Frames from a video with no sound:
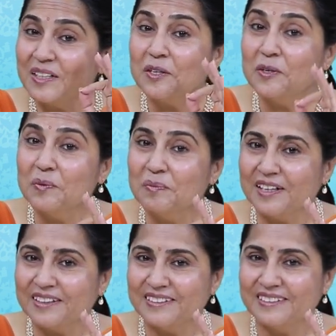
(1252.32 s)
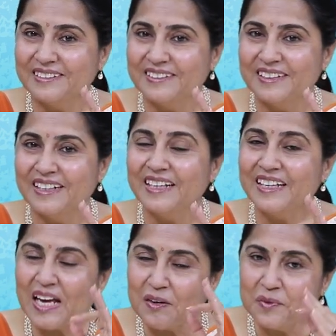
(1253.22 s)
humor.
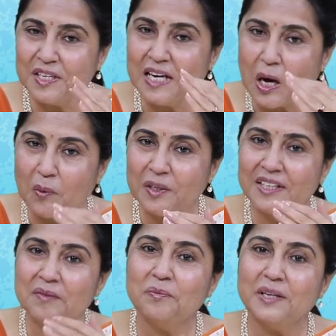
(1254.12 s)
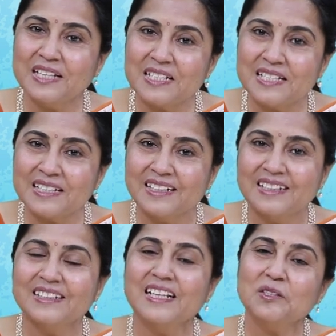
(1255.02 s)
He every now and then brings
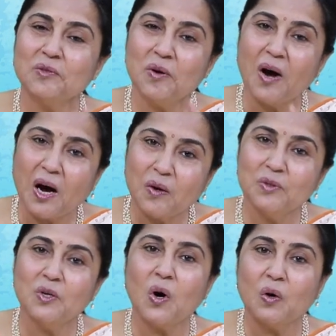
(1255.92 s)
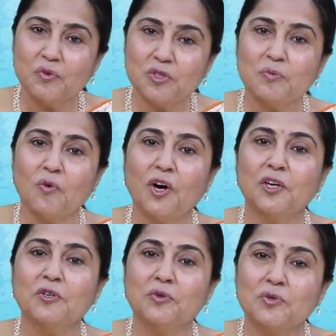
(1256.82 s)
that, you know, how the office boy
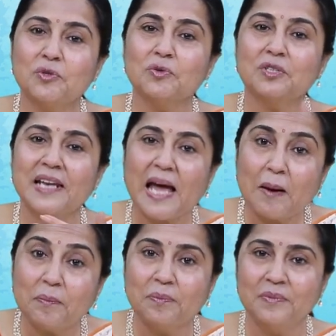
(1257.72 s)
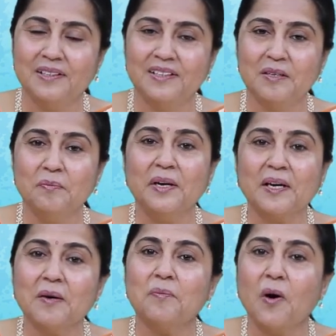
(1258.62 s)
used to slap
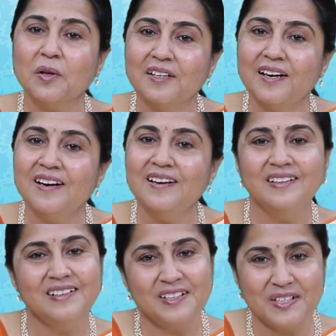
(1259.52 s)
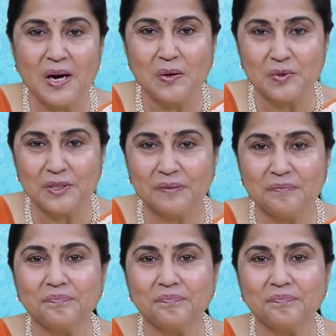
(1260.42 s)
makeup on the crowd.